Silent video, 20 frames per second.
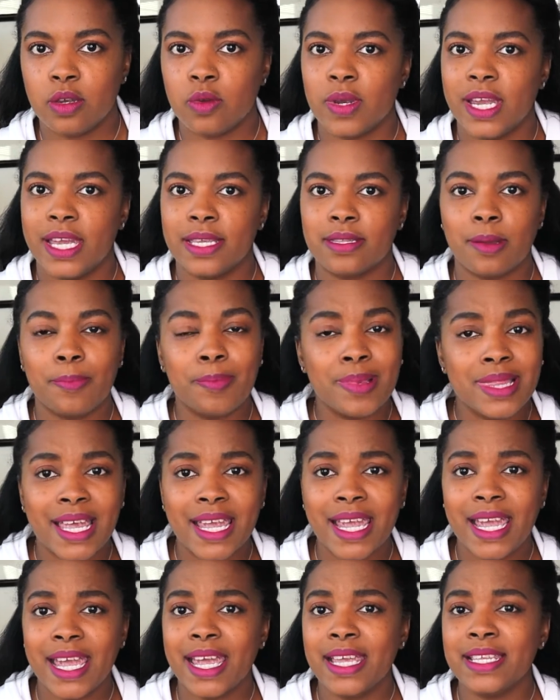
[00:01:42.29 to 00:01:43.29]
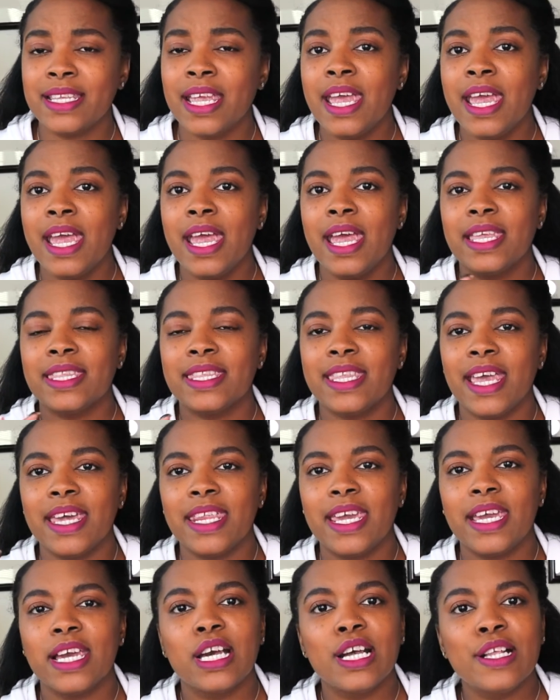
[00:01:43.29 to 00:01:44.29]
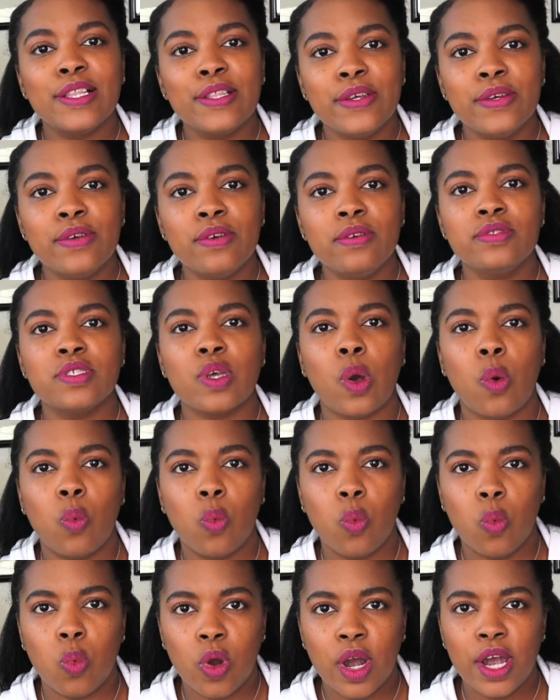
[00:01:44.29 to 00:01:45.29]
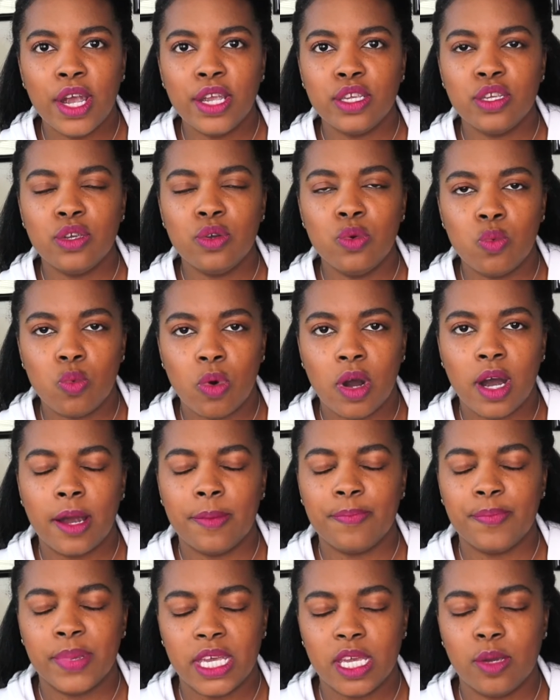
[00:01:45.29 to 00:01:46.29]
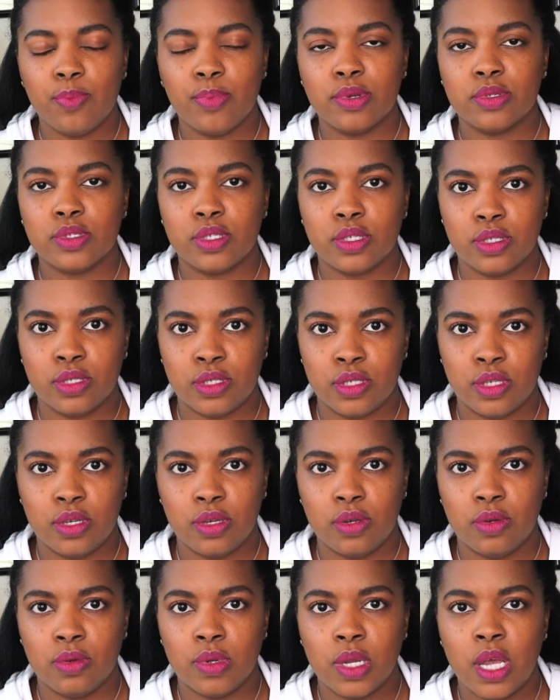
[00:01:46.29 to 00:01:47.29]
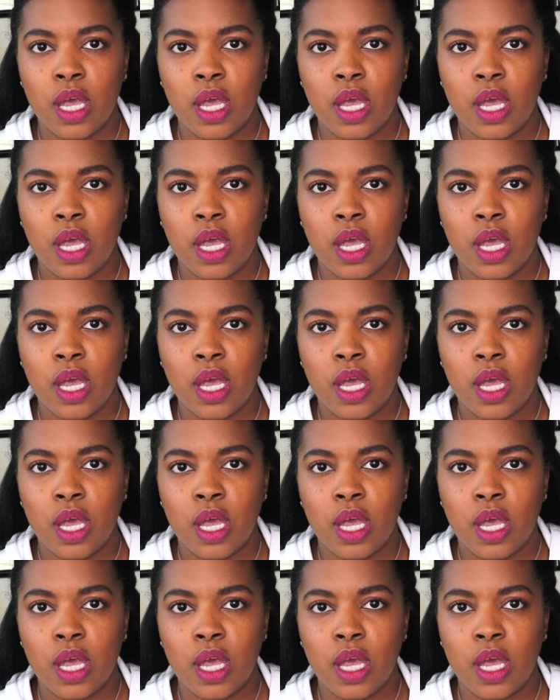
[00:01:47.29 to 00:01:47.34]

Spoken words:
Create the plan that includes what you want people to do.